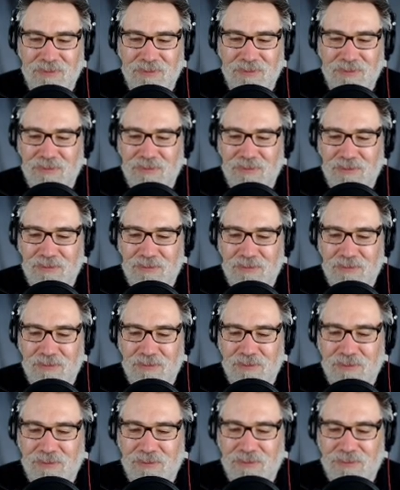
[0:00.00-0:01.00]

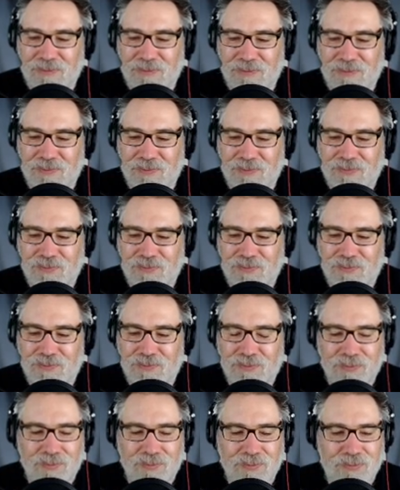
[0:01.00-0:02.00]

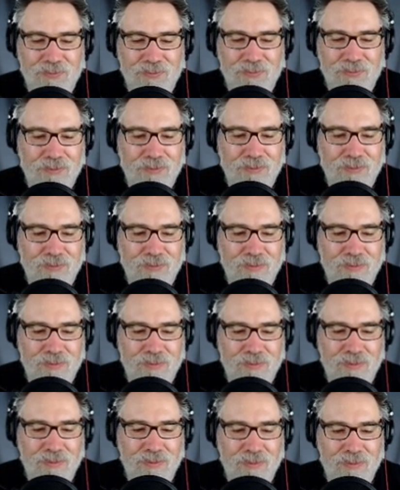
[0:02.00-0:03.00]

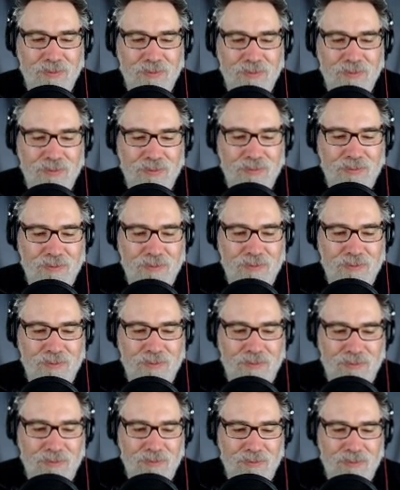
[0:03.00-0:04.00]

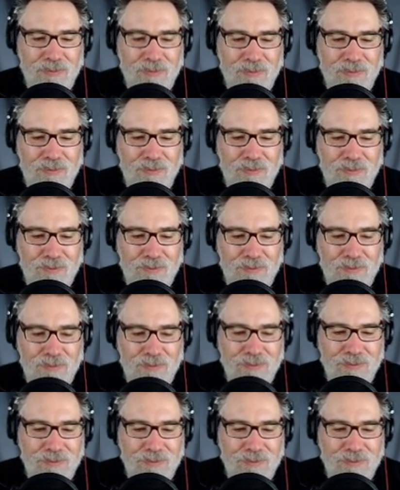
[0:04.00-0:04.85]
[no speech]